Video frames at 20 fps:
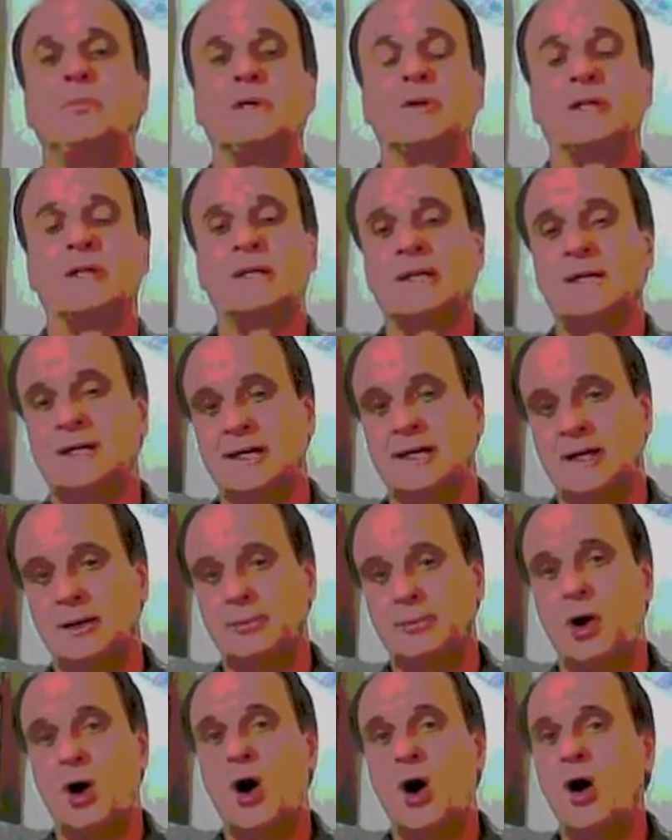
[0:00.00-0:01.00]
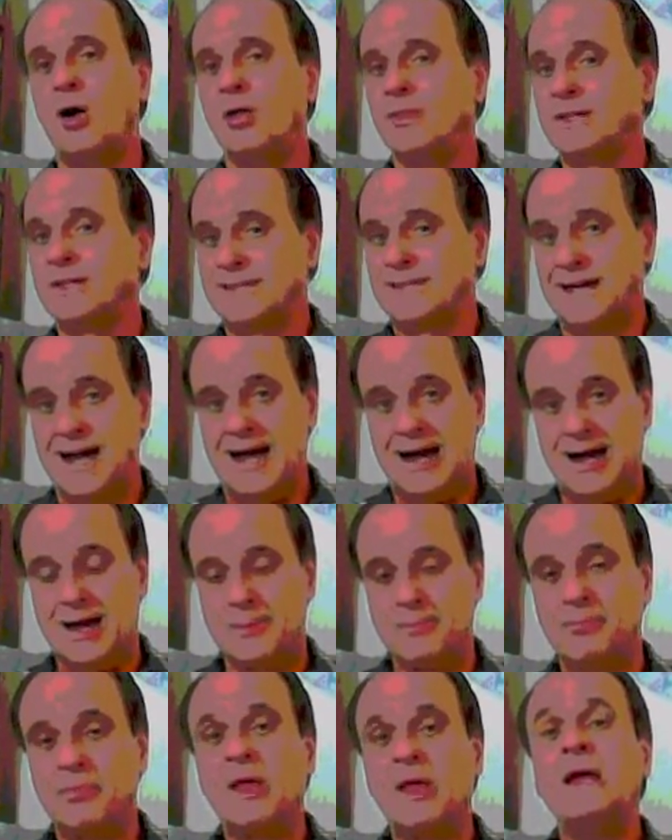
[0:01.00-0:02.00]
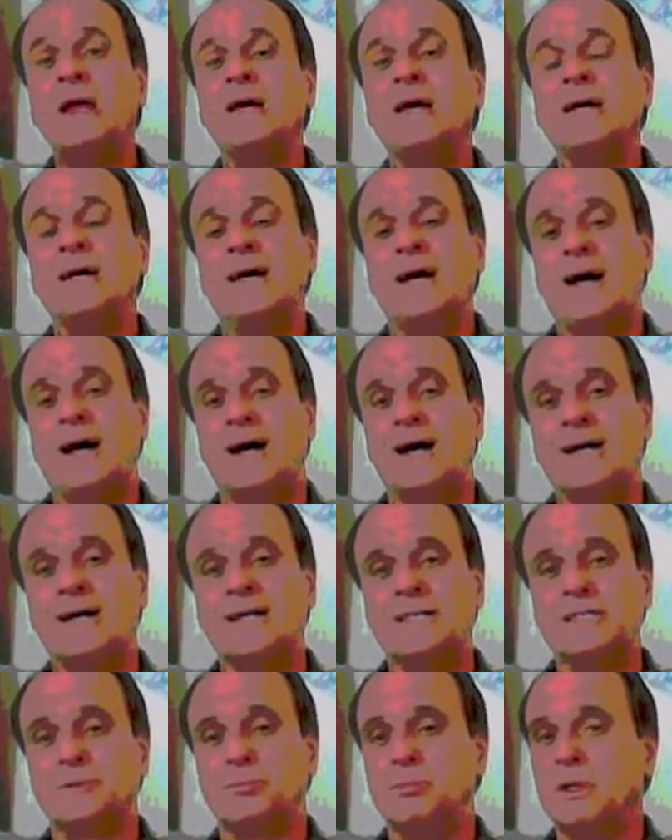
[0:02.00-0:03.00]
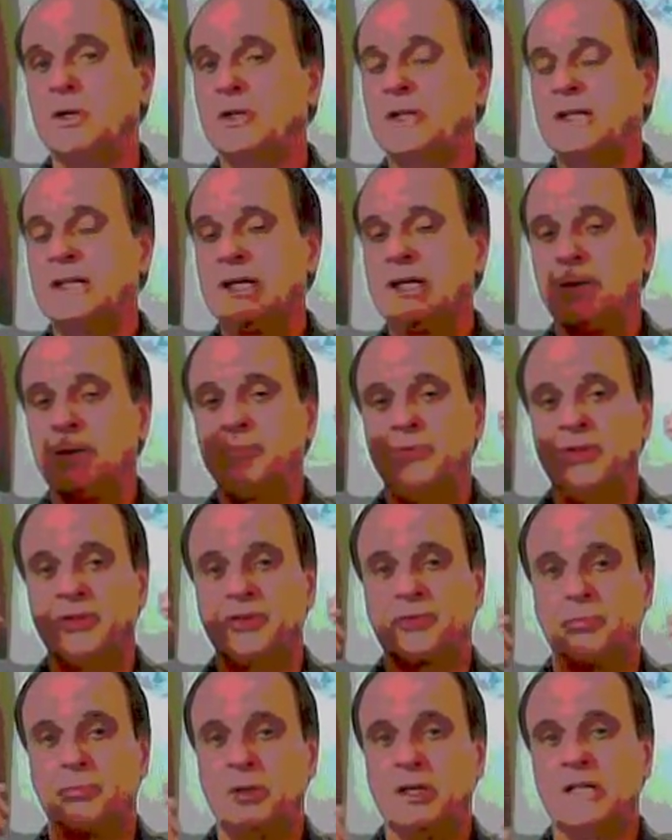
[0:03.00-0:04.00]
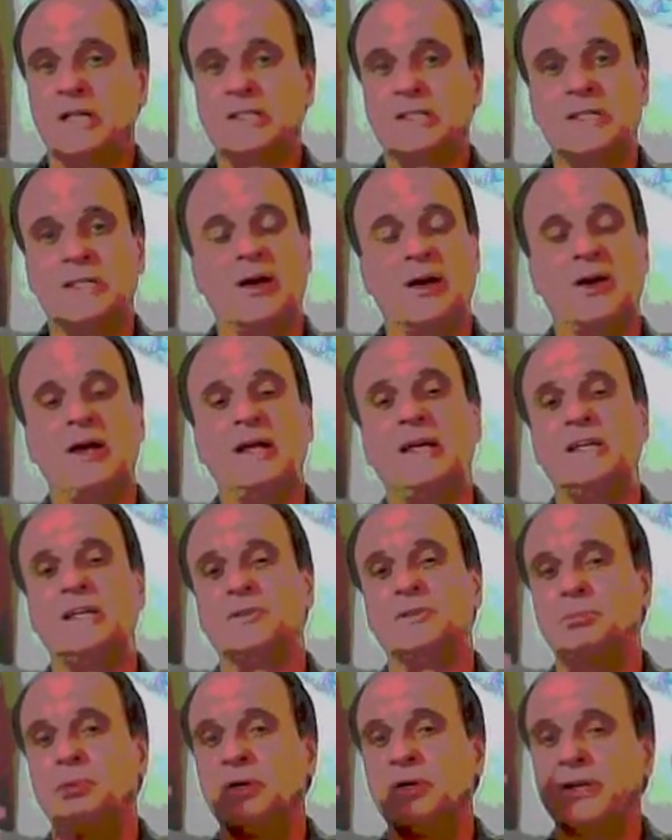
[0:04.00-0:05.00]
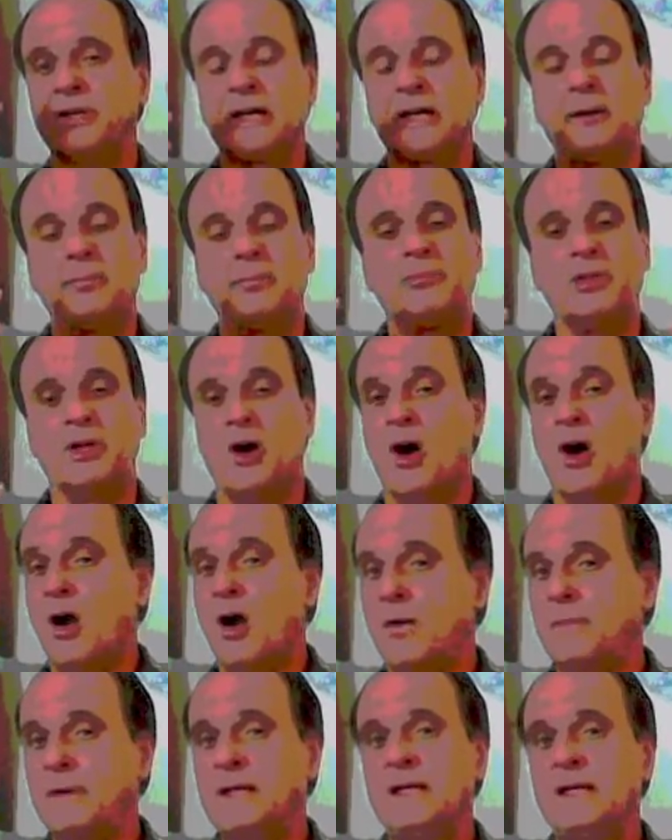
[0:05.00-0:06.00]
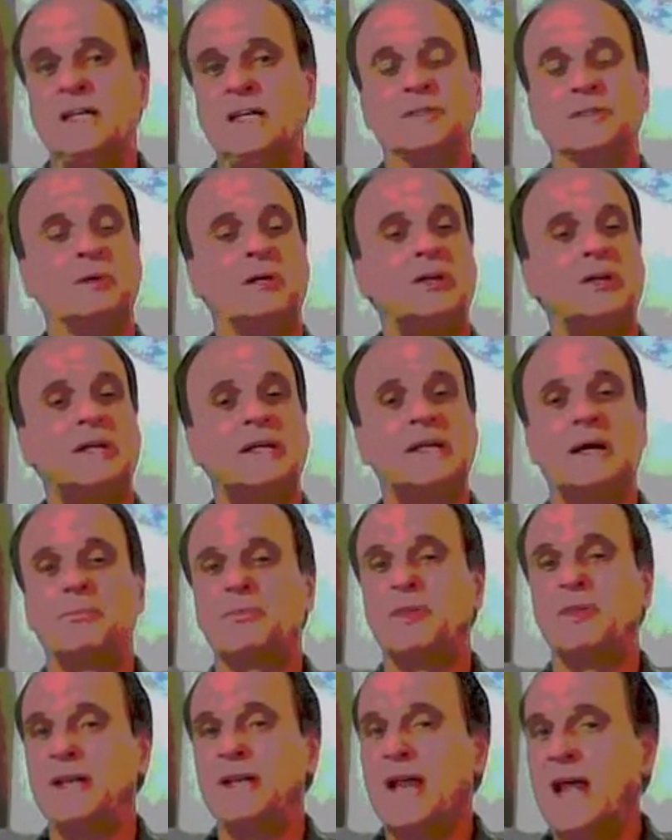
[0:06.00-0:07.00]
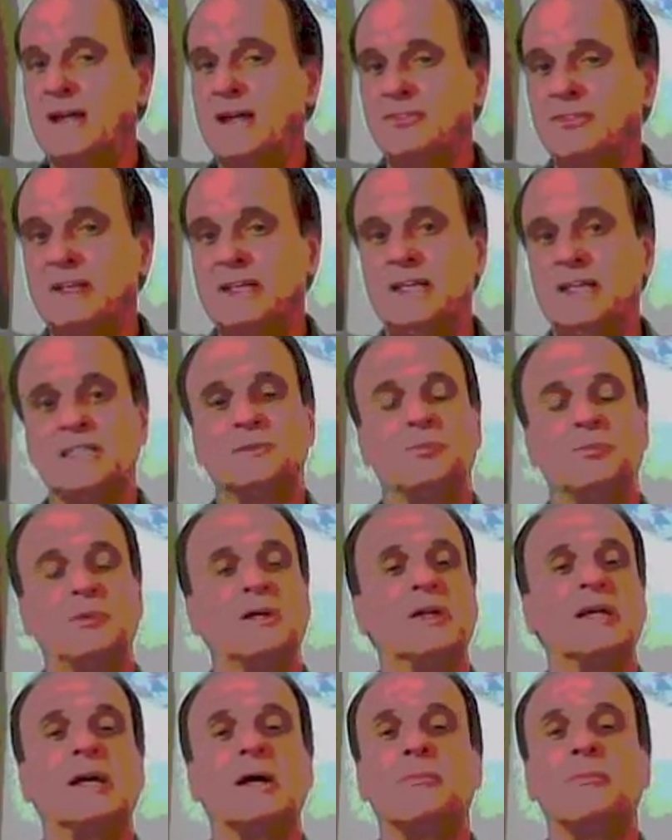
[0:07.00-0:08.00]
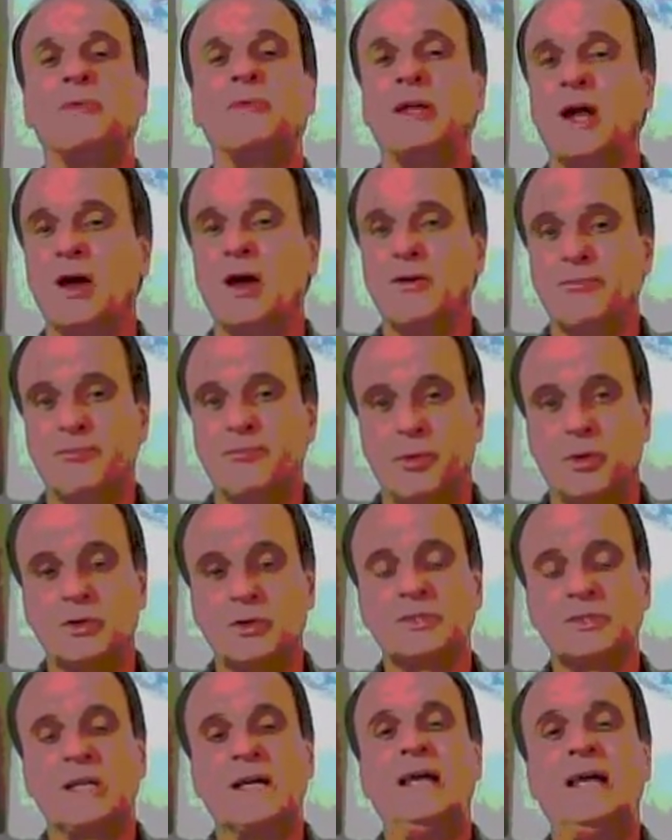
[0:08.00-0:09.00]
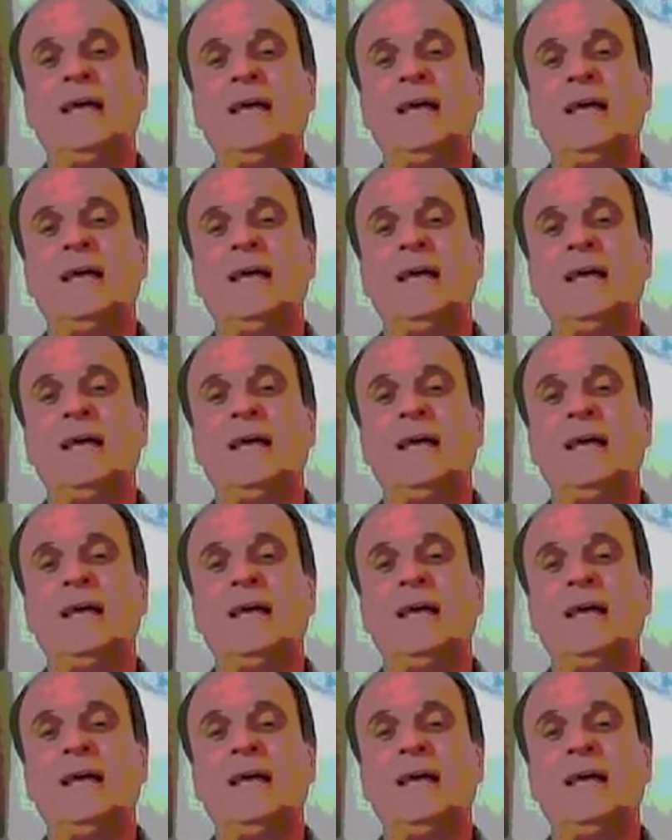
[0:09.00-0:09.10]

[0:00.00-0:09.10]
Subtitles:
building it up all the time. He's building up this military. He's building up the army. He's building up the navy. He's building up the air force.